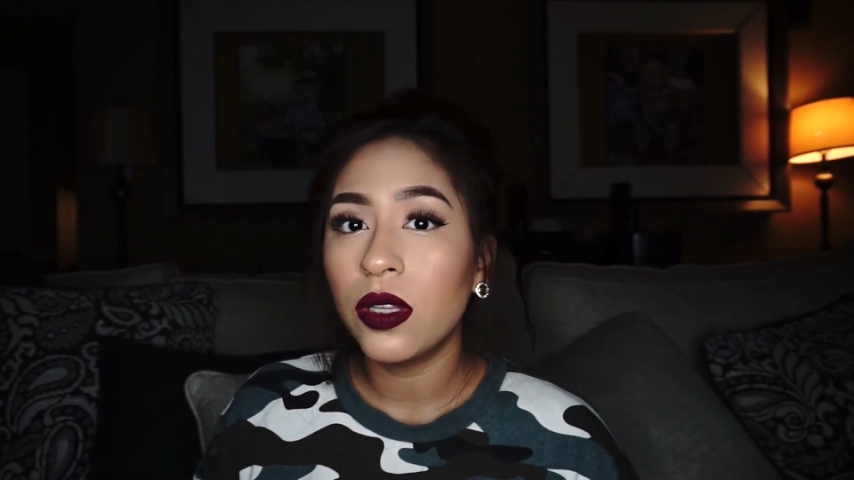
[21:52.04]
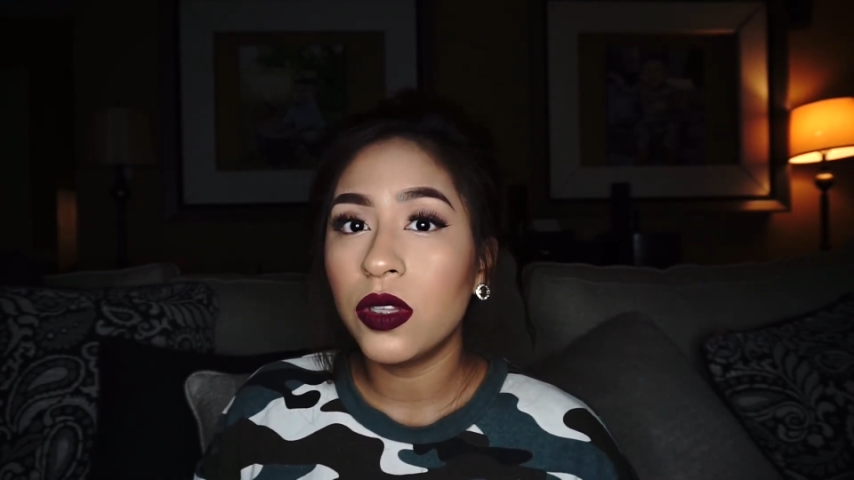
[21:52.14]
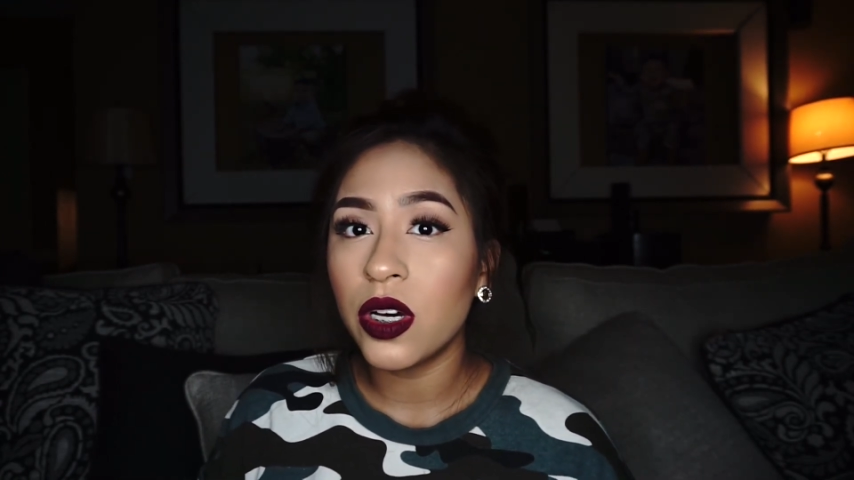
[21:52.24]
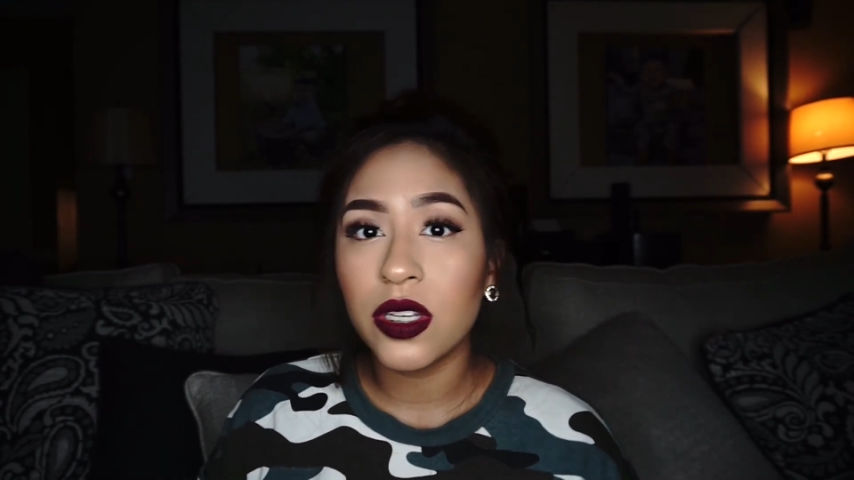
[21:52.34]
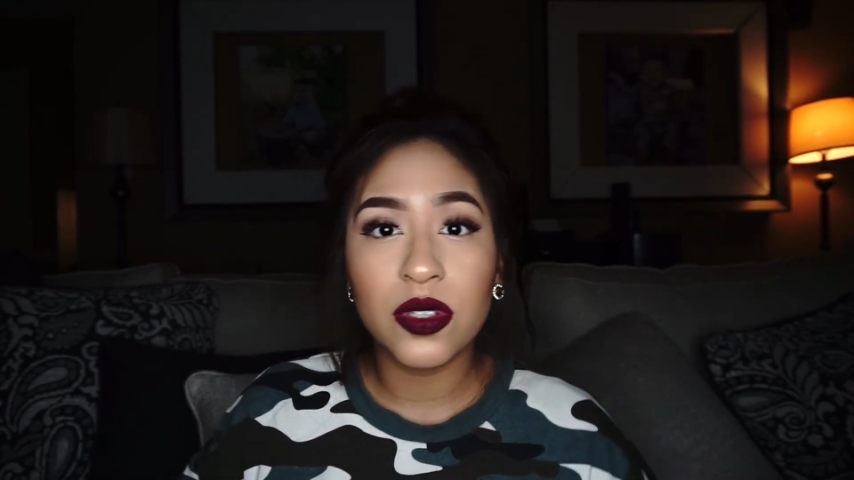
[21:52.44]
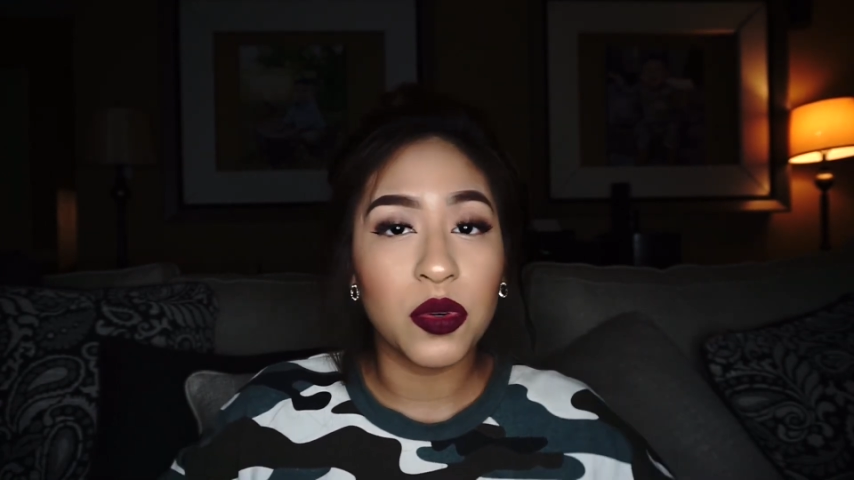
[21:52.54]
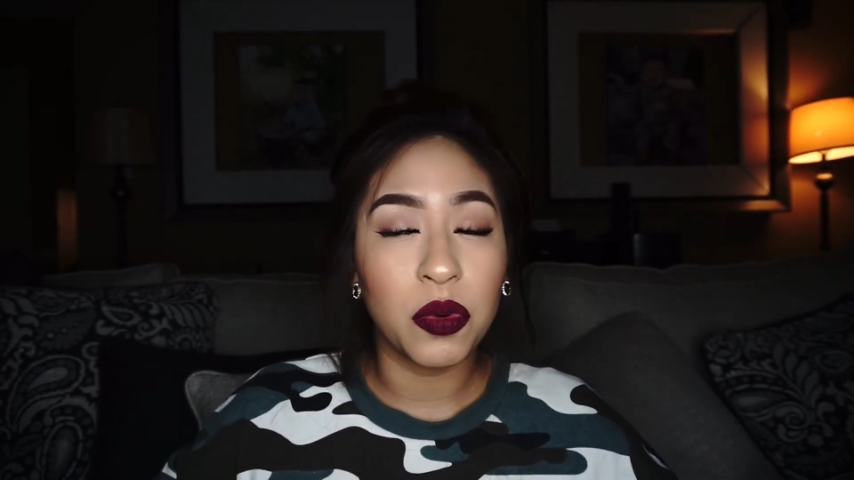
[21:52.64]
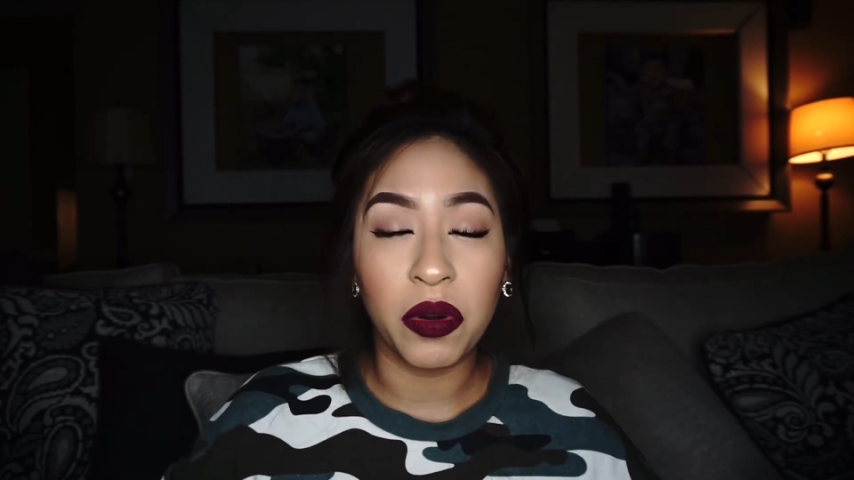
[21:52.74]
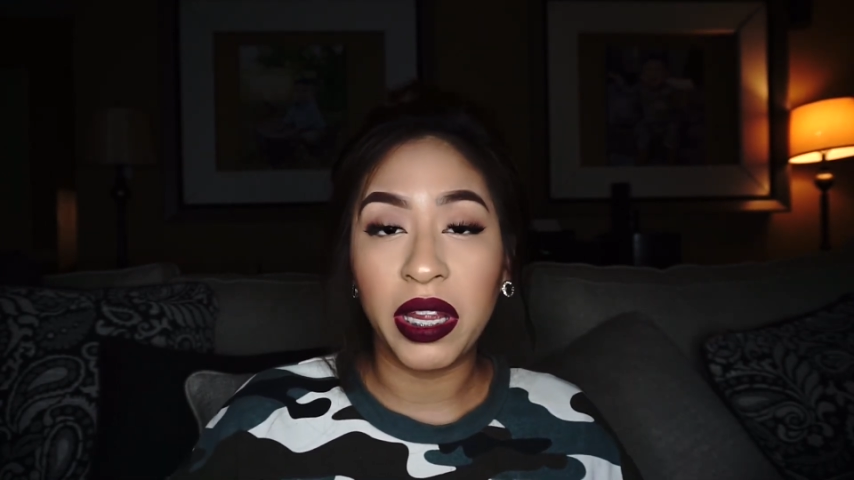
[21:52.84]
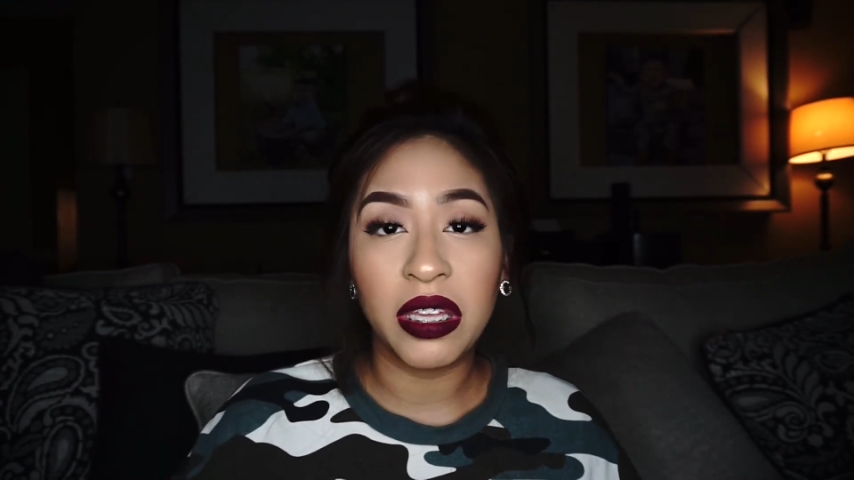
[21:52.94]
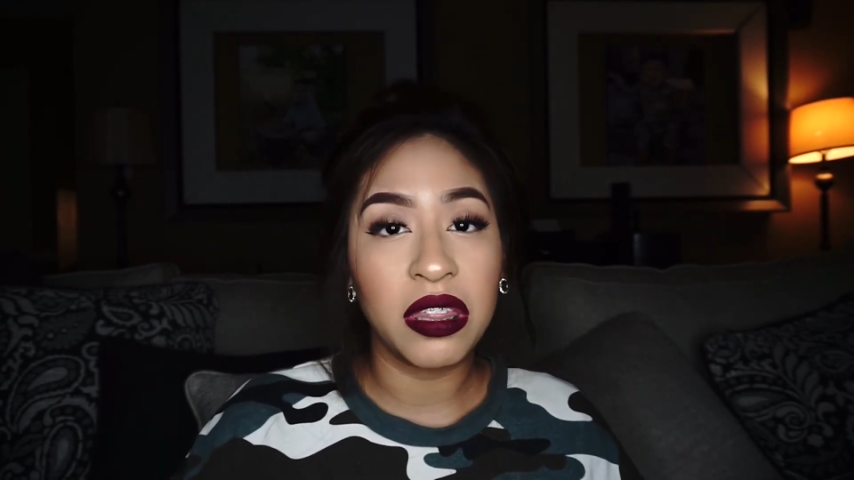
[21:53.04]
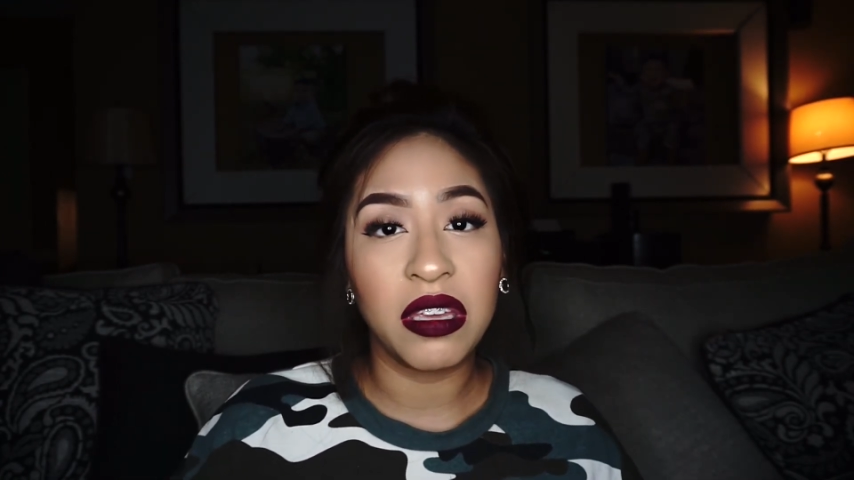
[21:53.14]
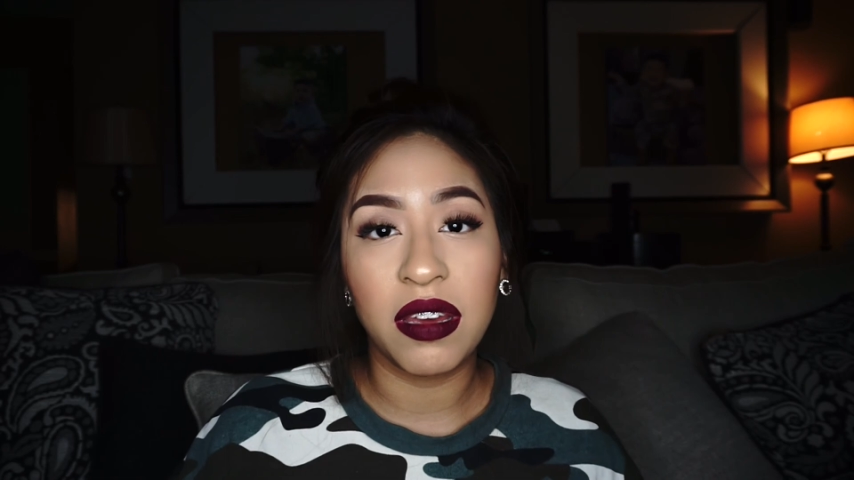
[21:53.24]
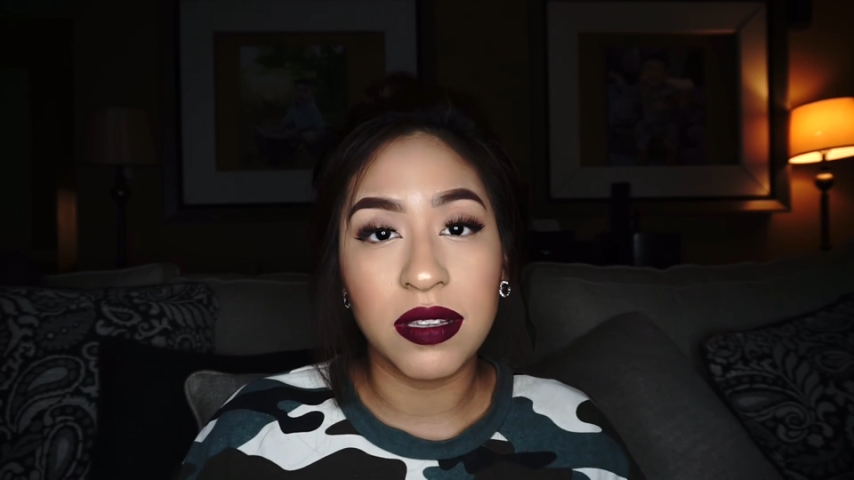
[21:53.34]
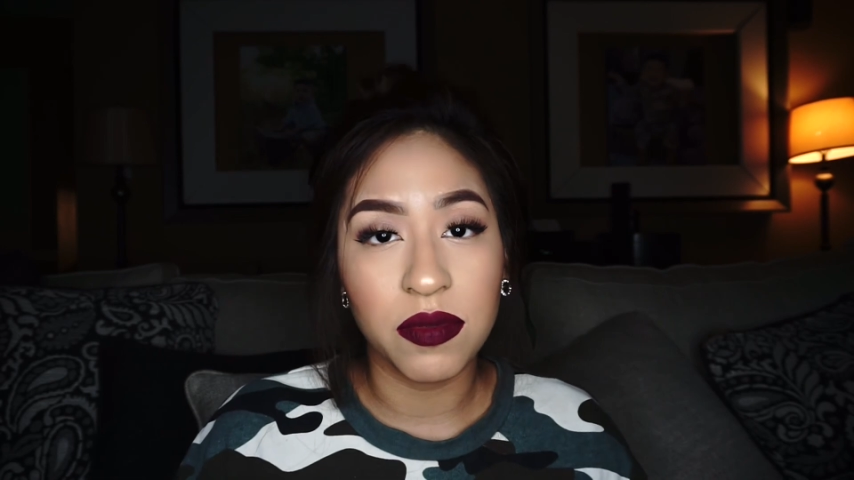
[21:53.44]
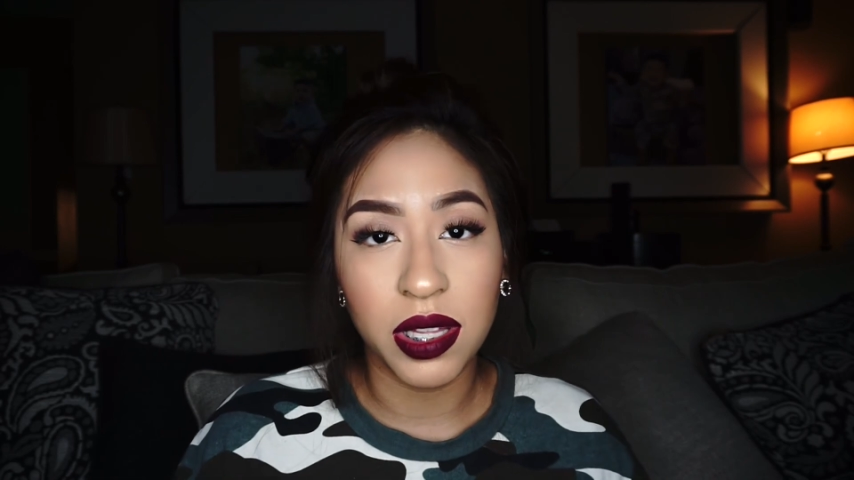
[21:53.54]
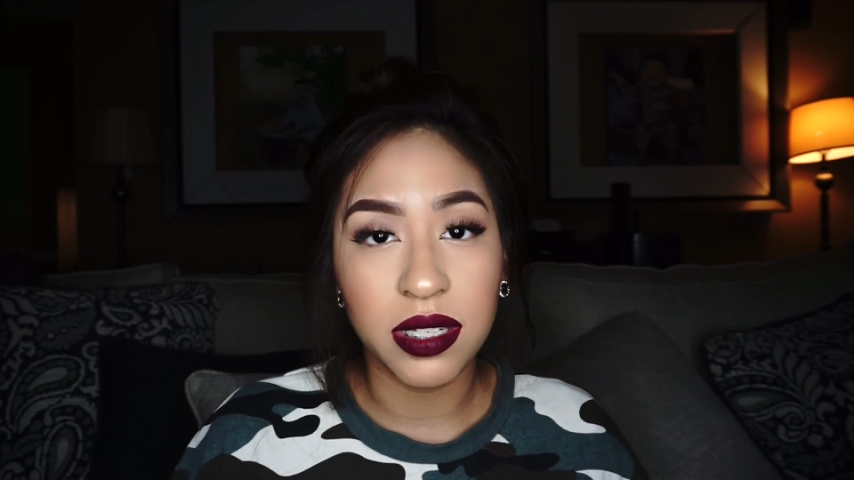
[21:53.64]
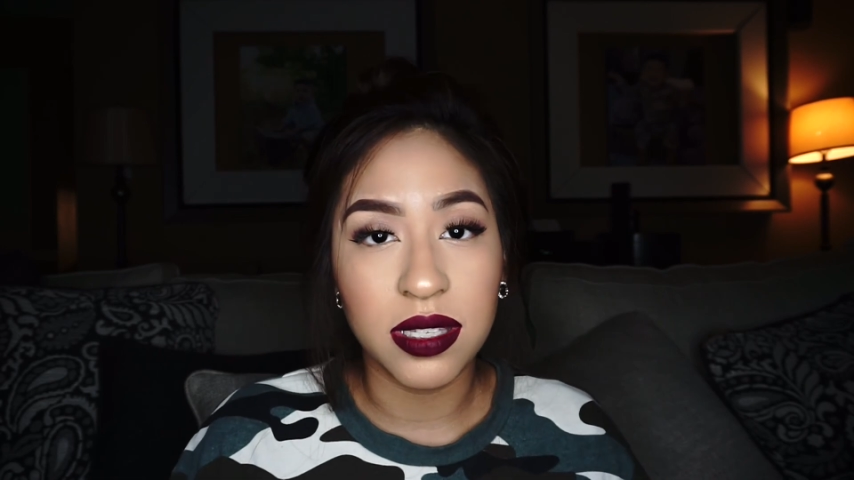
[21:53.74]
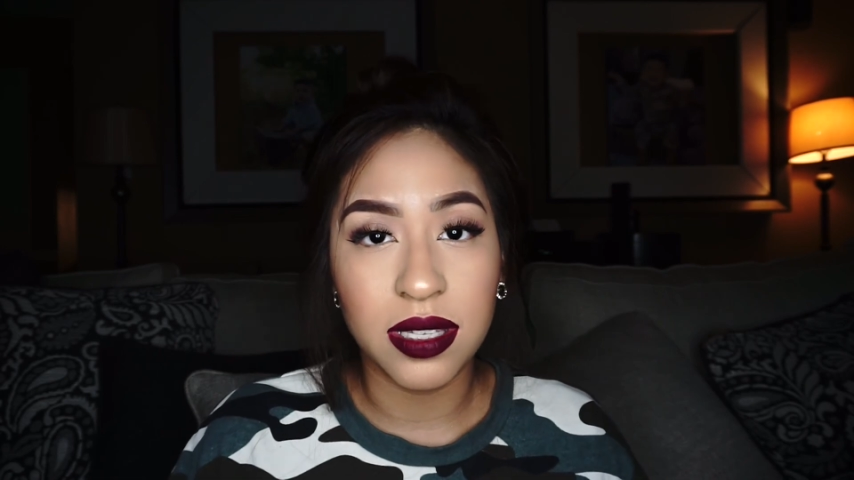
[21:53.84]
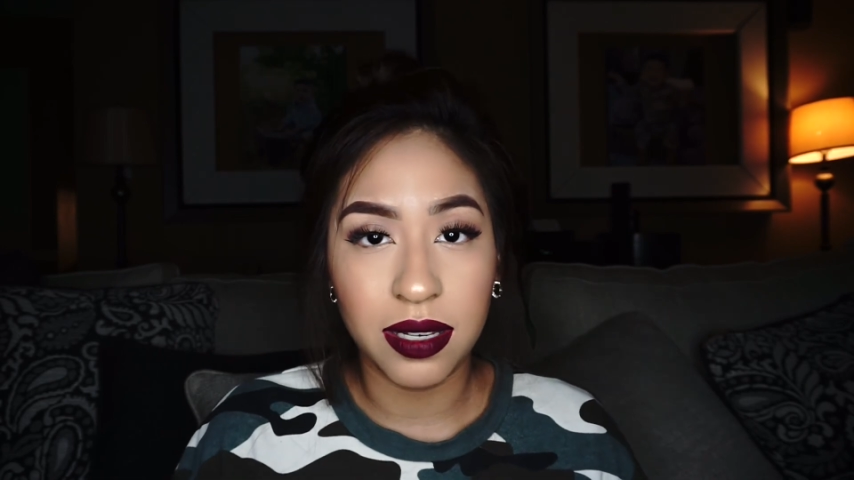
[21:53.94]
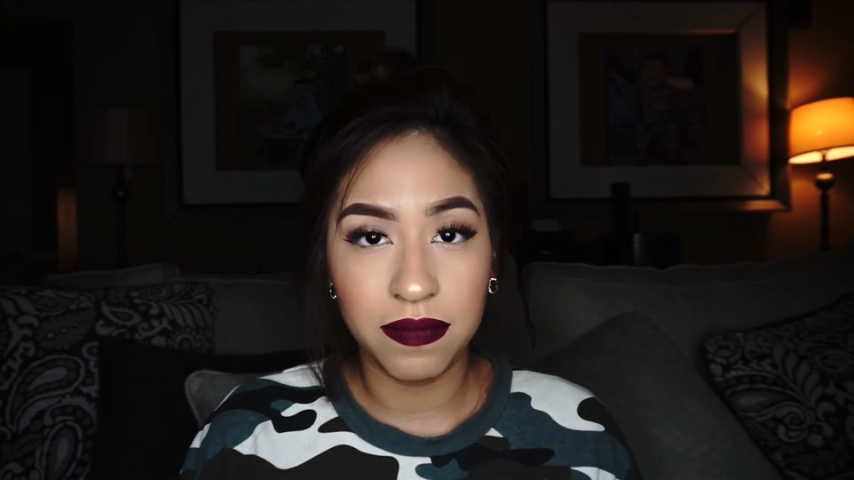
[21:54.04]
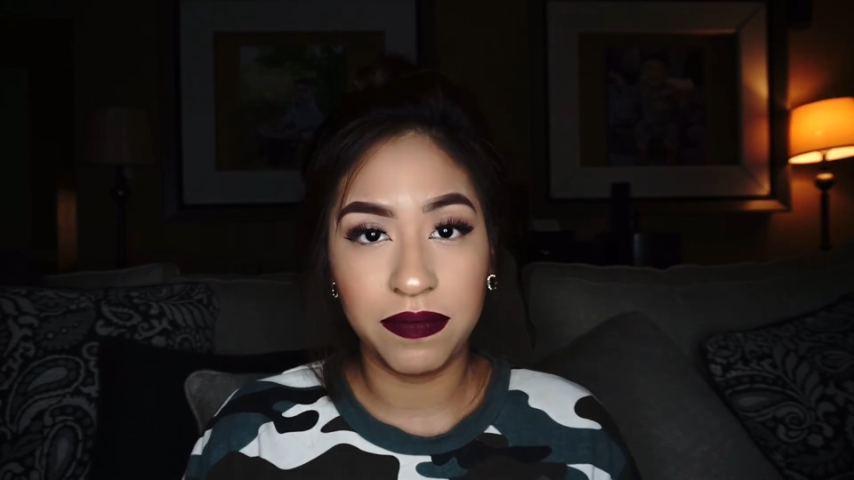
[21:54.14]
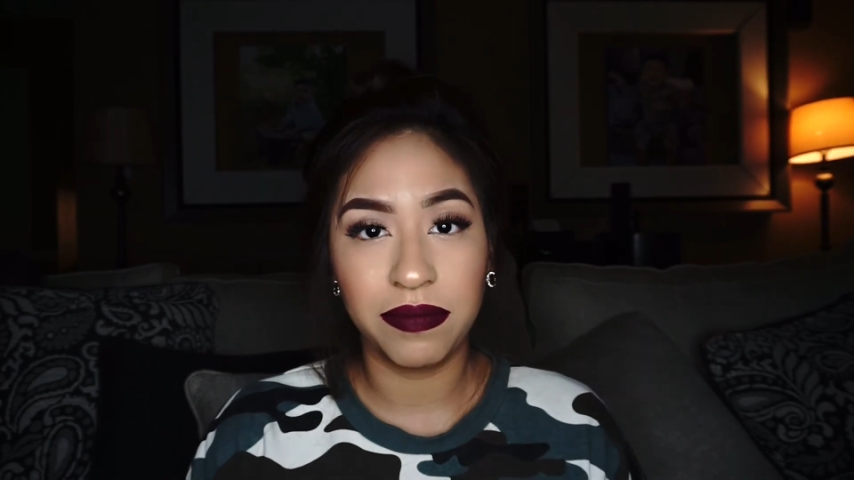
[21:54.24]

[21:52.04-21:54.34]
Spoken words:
looks or anything you guys would like to see.